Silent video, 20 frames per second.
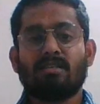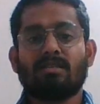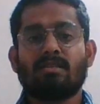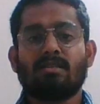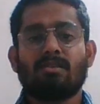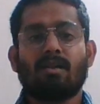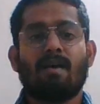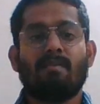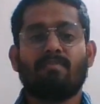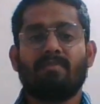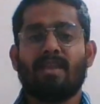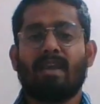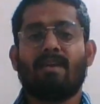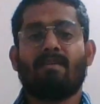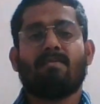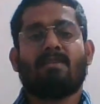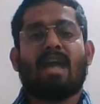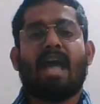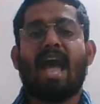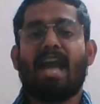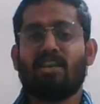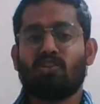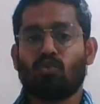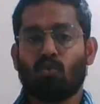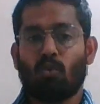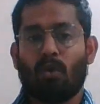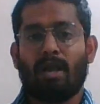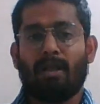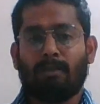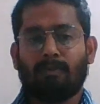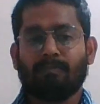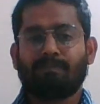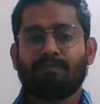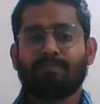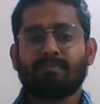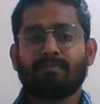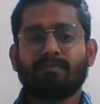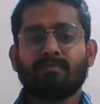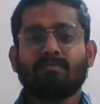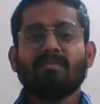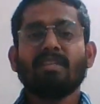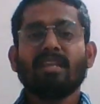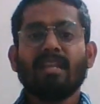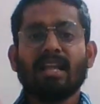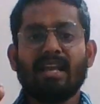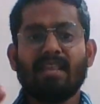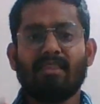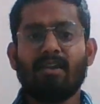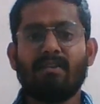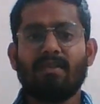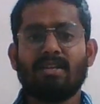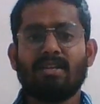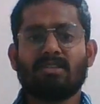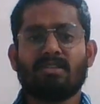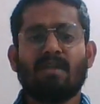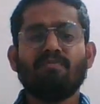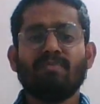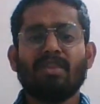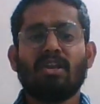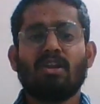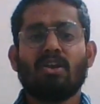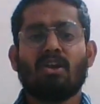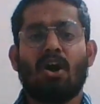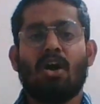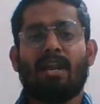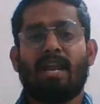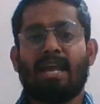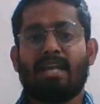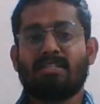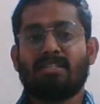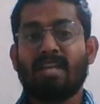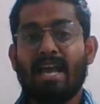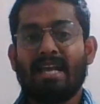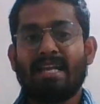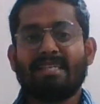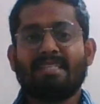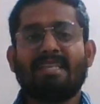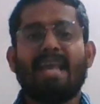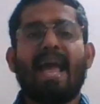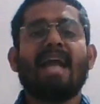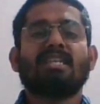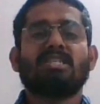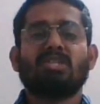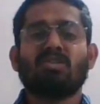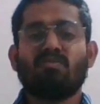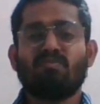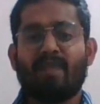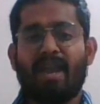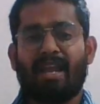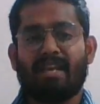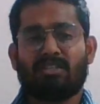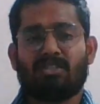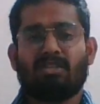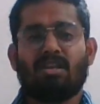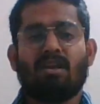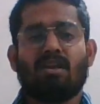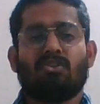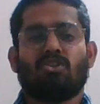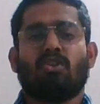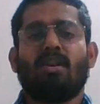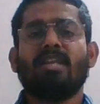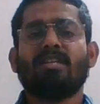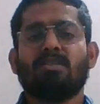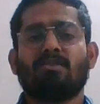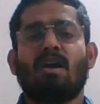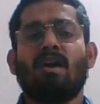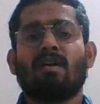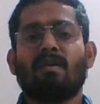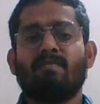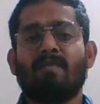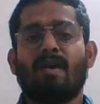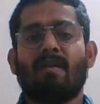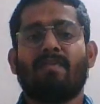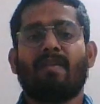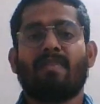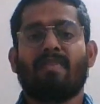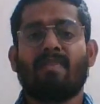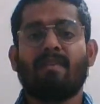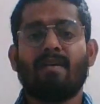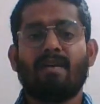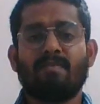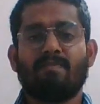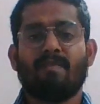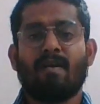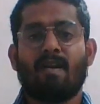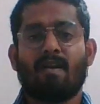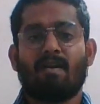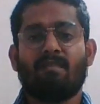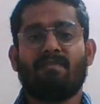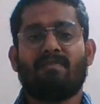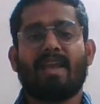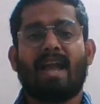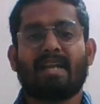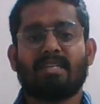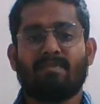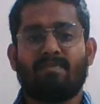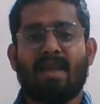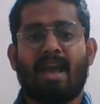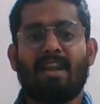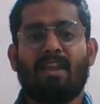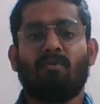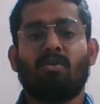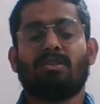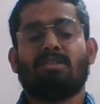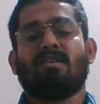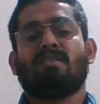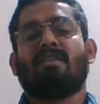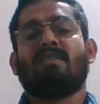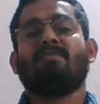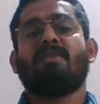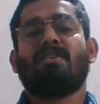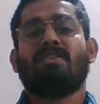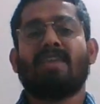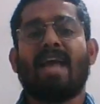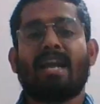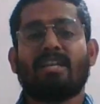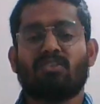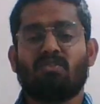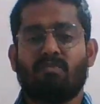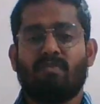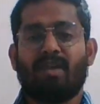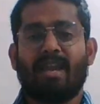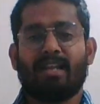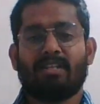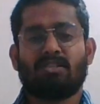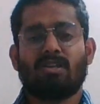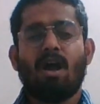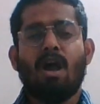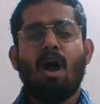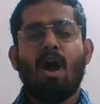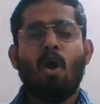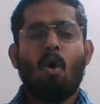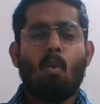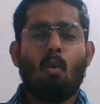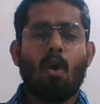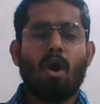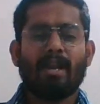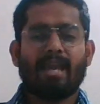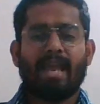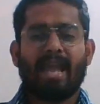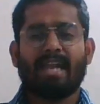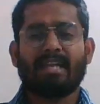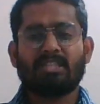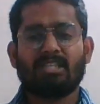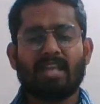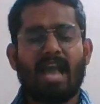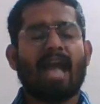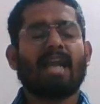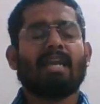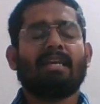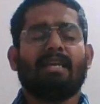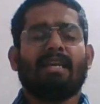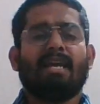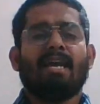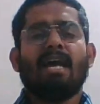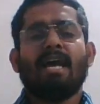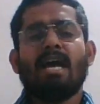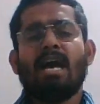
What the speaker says: stop there as well. There is something called as tax rebates. So let's talk about the third part of tax planning, which is something called tax rebates. What exactly